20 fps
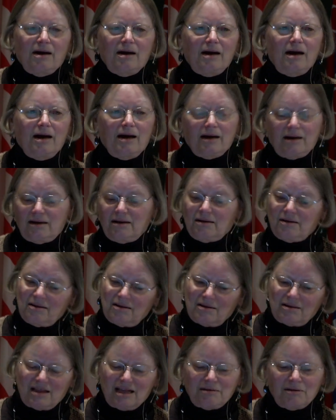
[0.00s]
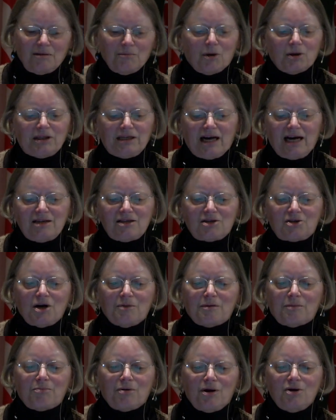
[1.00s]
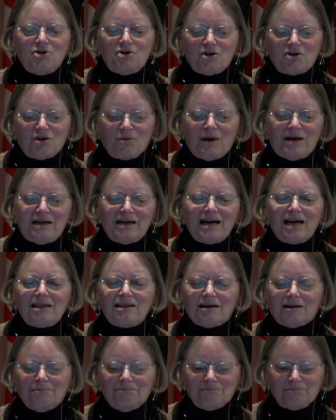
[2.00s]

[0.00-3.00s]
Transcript: And the multi-isotope approach is a way to get there.